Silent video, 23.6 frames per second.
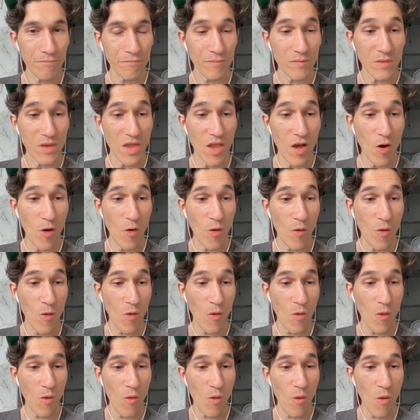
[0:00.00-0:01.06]
No,
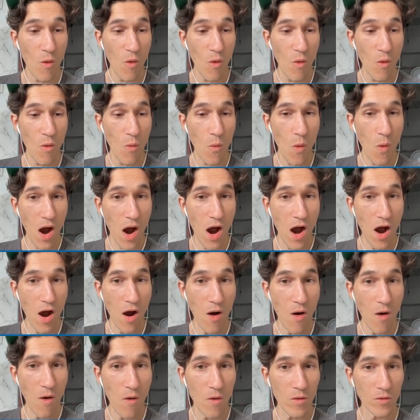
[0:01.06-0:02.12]
wow.
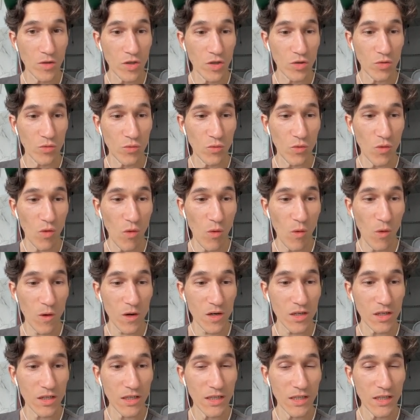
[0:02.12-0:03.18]
Two
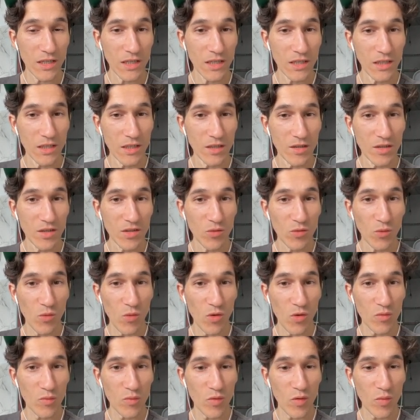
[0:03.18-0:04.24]
or. Two
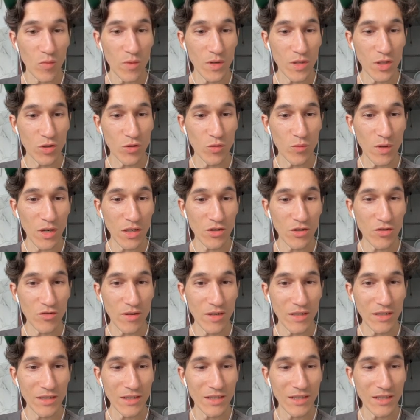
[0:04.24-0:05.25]
or probably is too much, right?